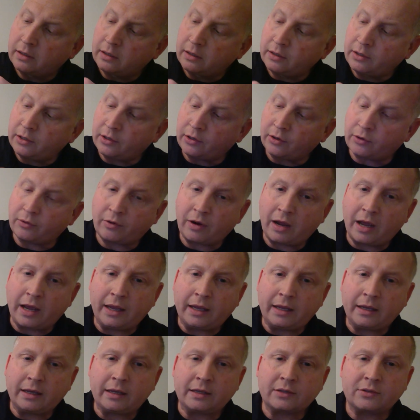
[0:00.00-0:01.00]
You're
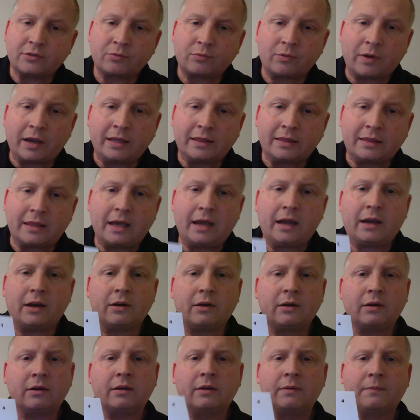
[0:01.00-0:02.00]
right, it's right
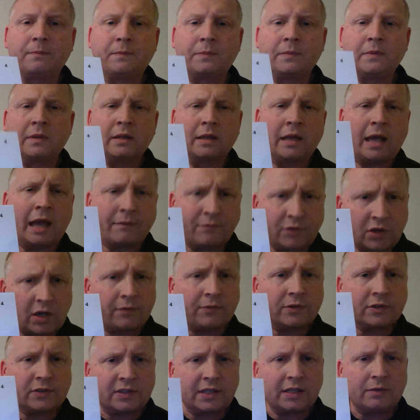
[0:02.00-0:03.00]
there. Have you
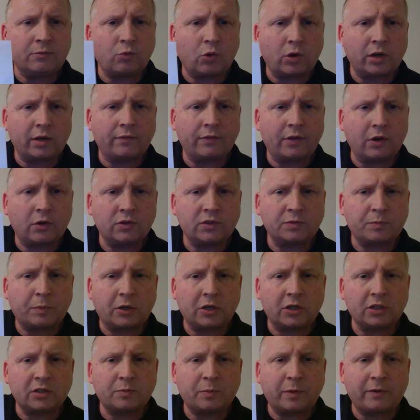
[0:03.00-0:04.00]
ever seen one of those
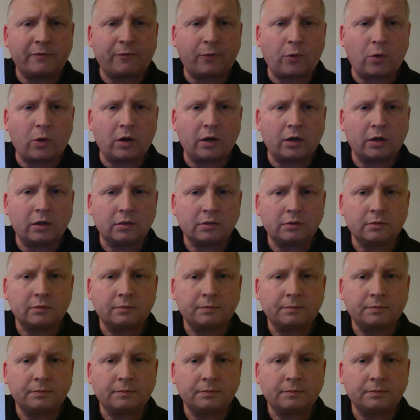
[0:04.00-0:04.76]
birds before?